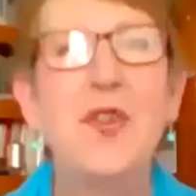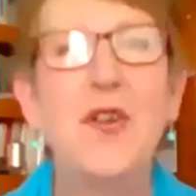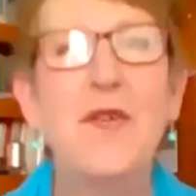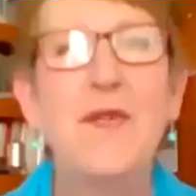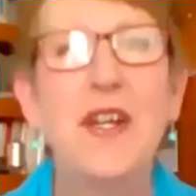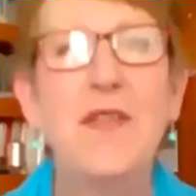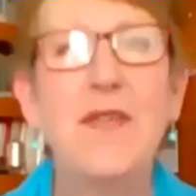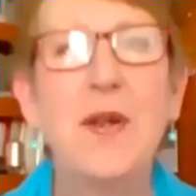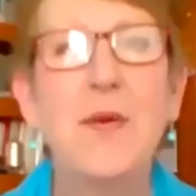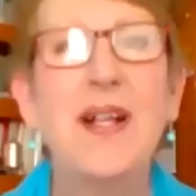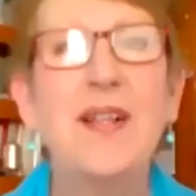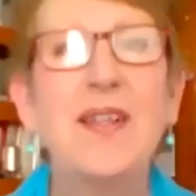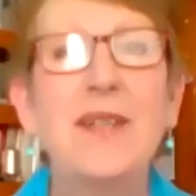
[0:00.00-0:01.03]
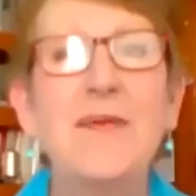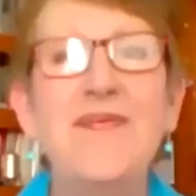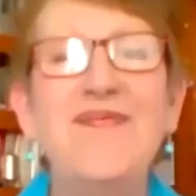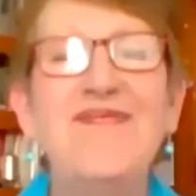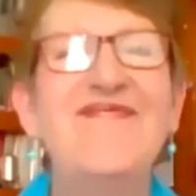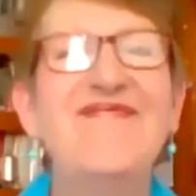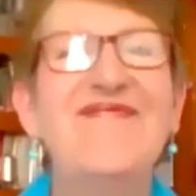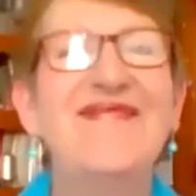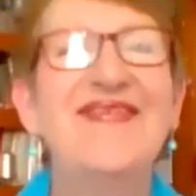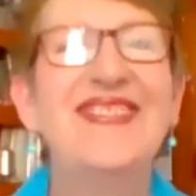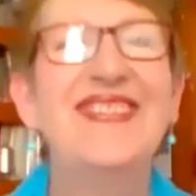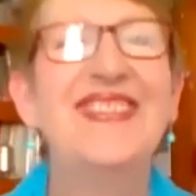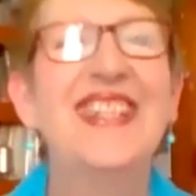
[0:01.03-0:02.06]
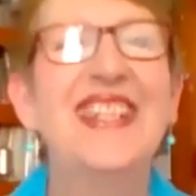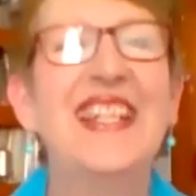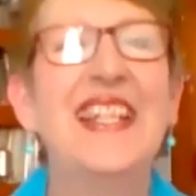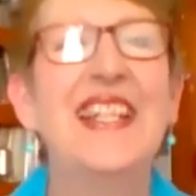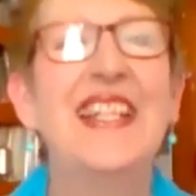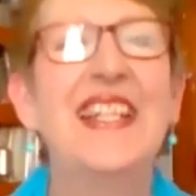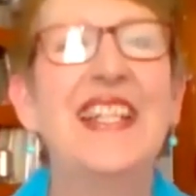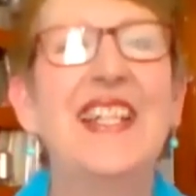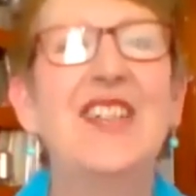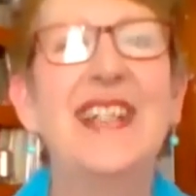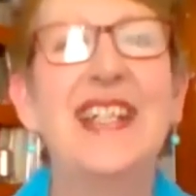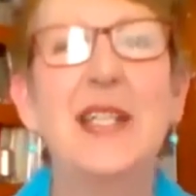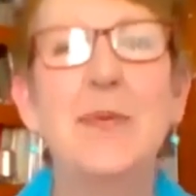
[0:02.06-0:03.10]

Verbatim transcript: you're very, very welcome. You. Okay, see you